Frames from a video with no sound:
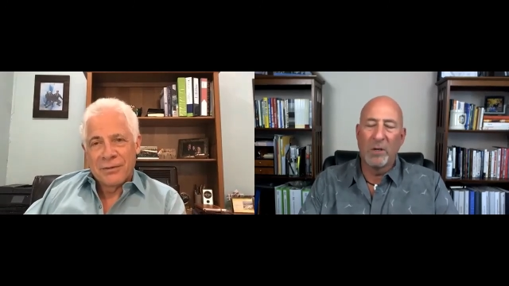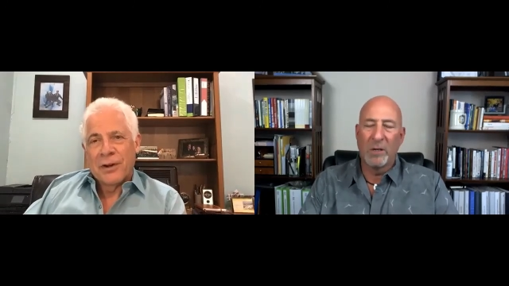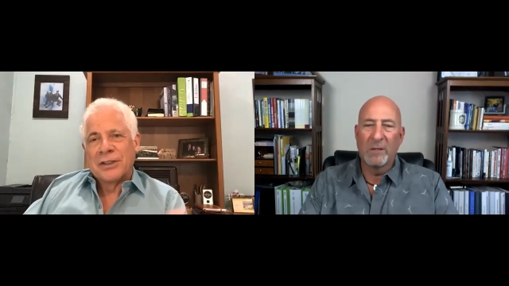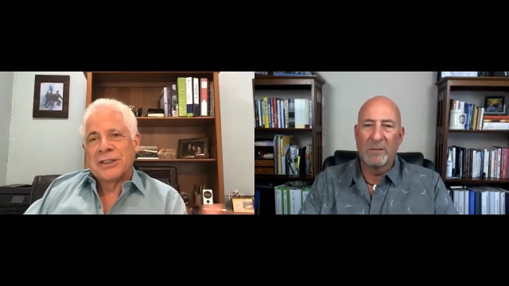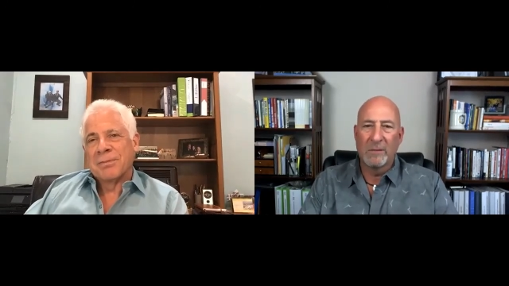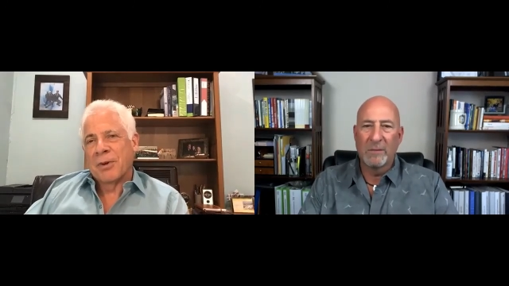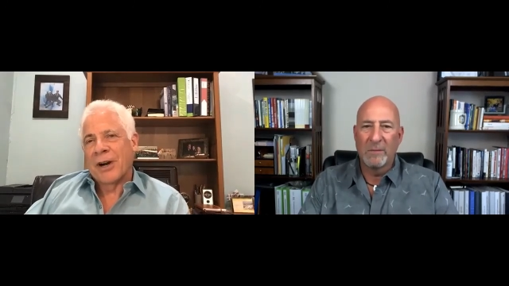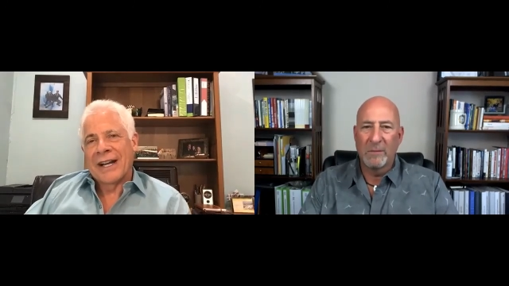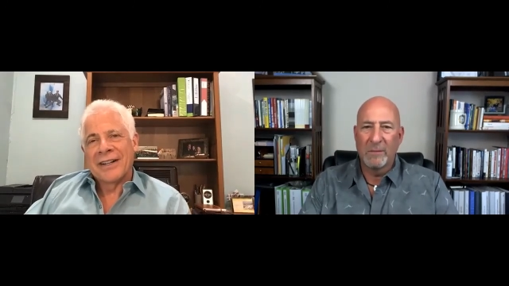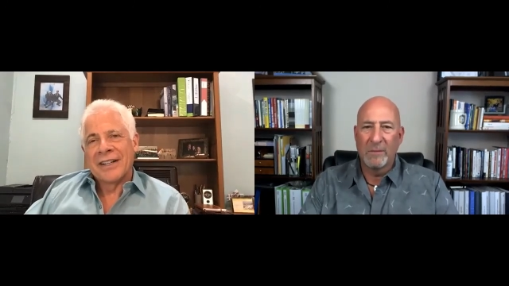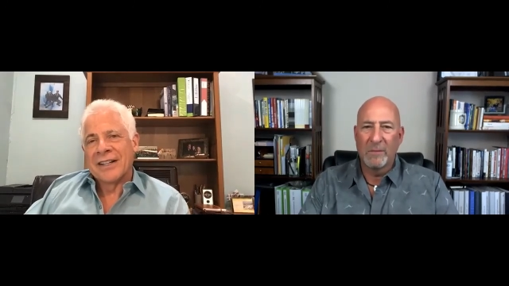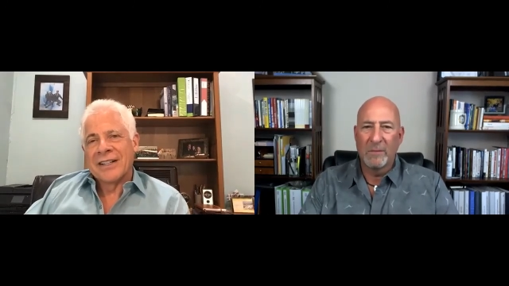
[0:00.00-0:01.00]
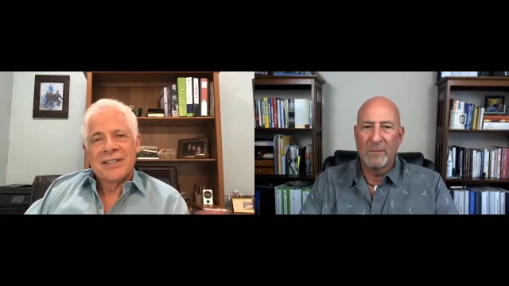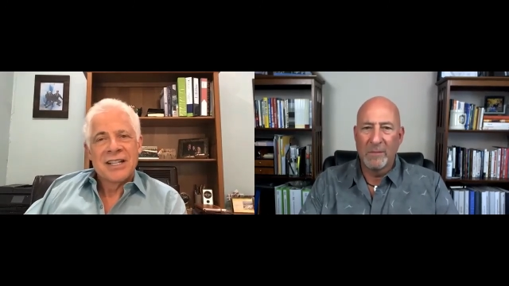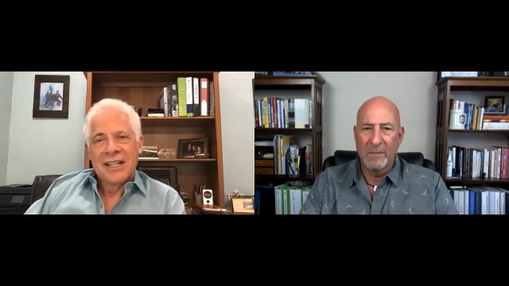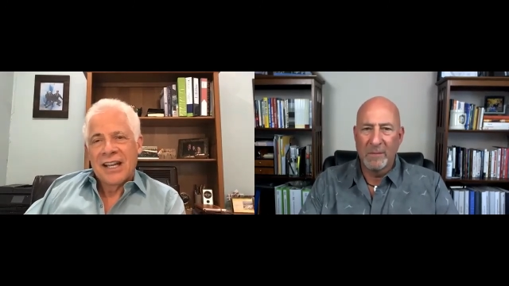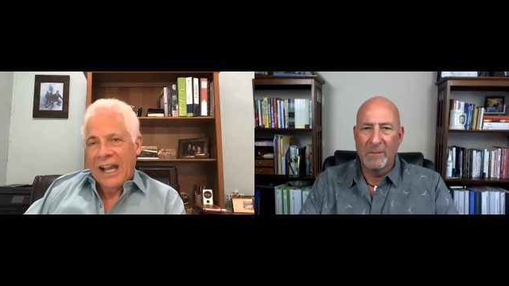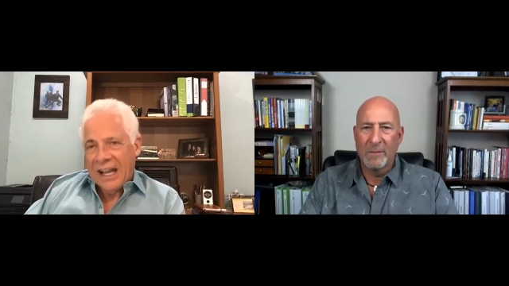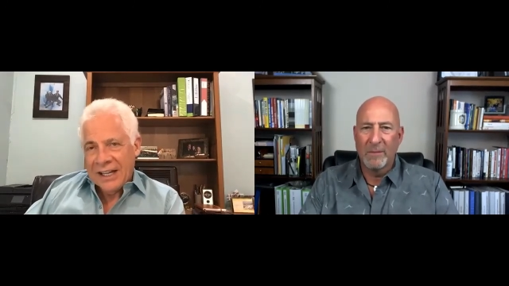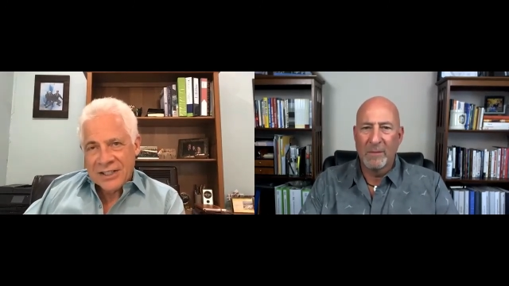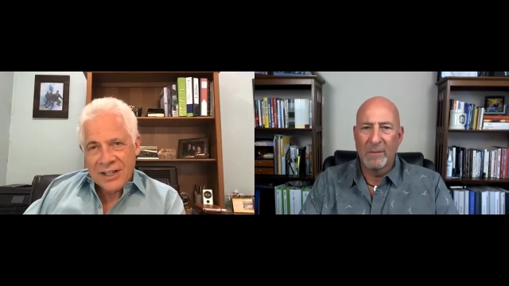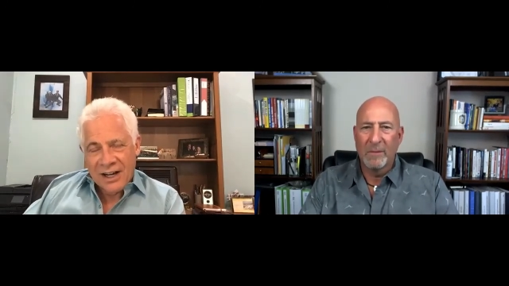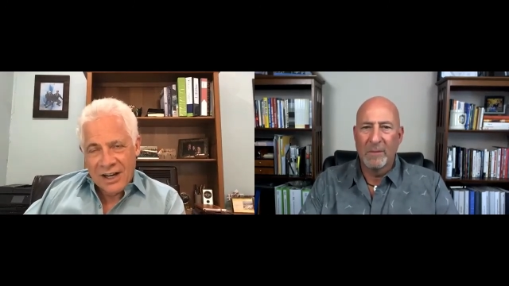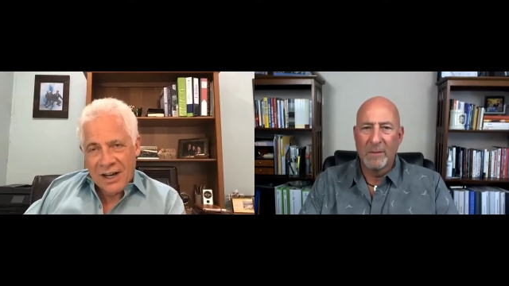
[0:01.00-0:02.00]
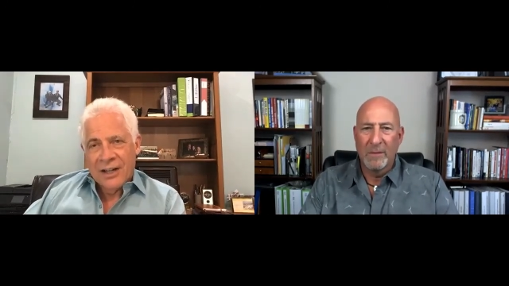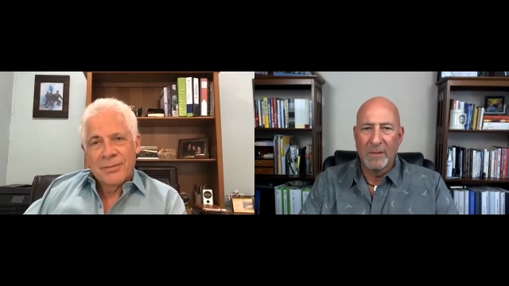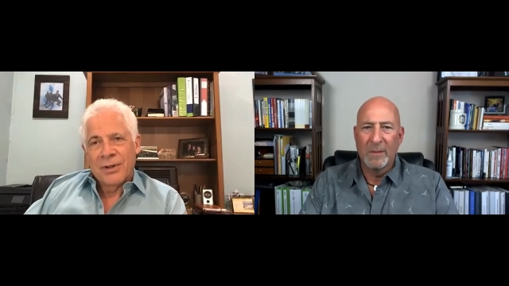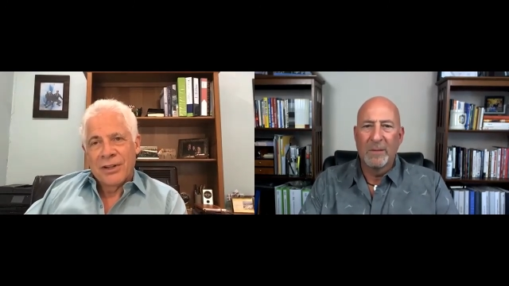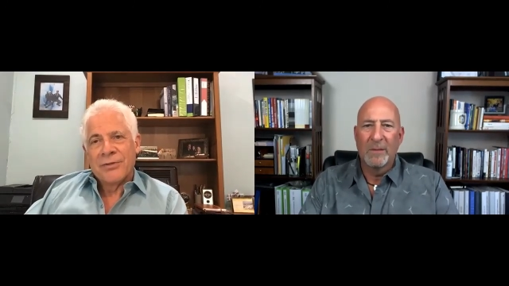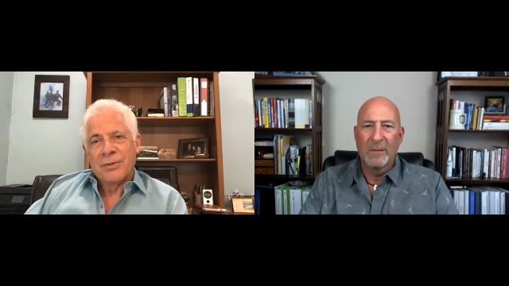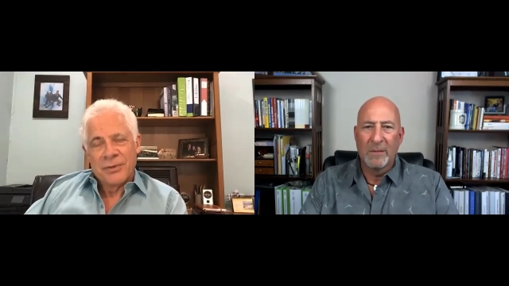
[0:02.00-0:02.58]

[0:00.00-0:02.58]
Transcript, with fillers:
Speaker 1: the Virgin brand does, it's unbelievable.